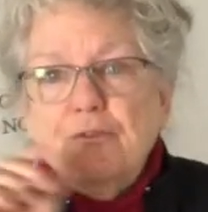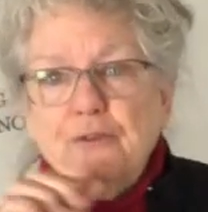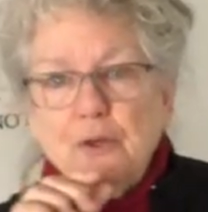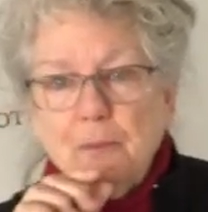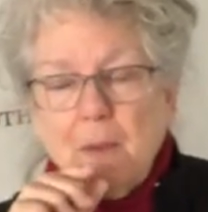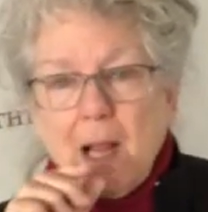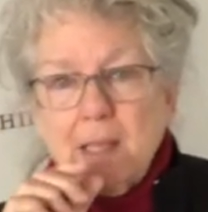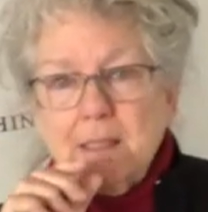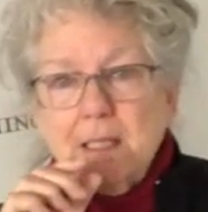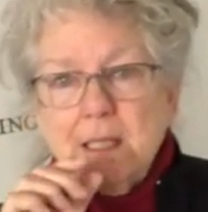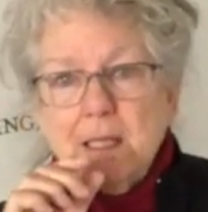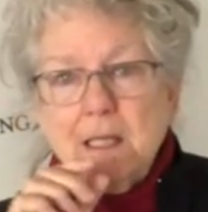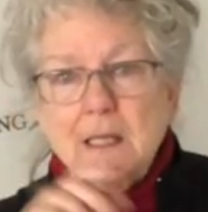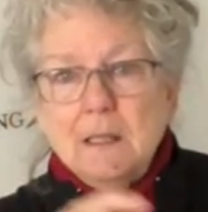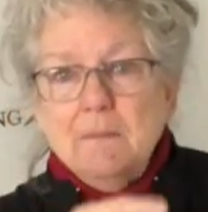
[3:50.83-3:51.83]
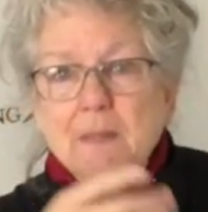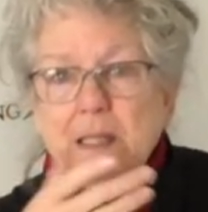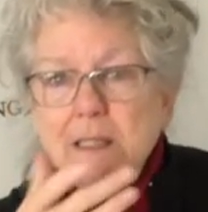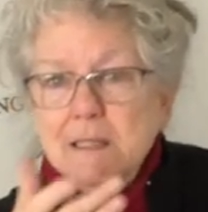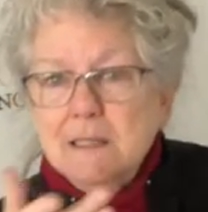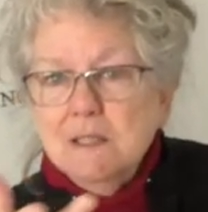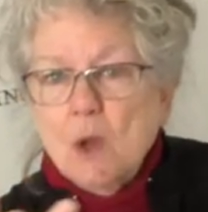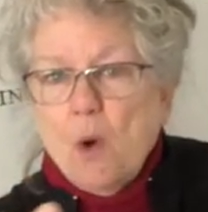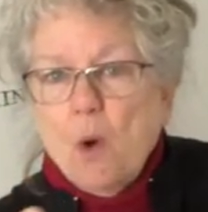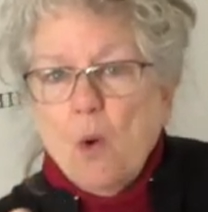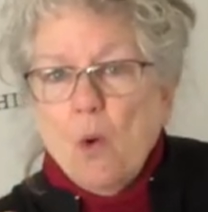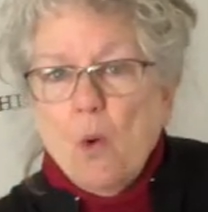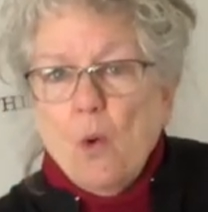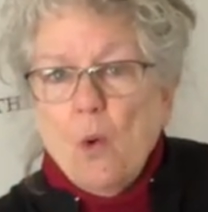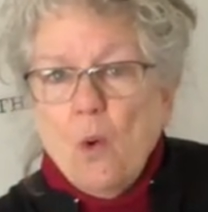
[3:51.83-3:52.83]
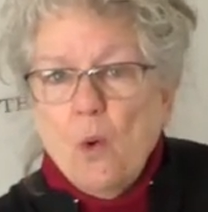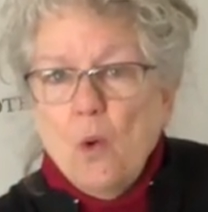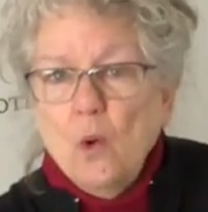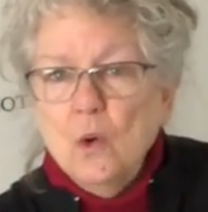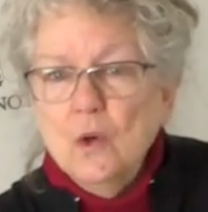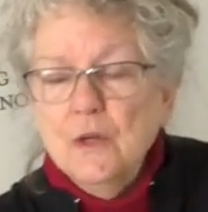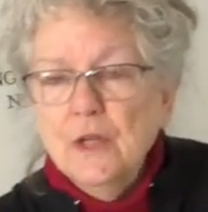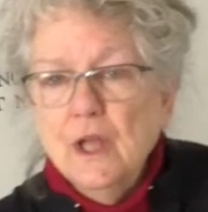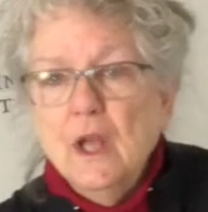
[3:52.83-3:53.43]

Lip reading: fermata means hold,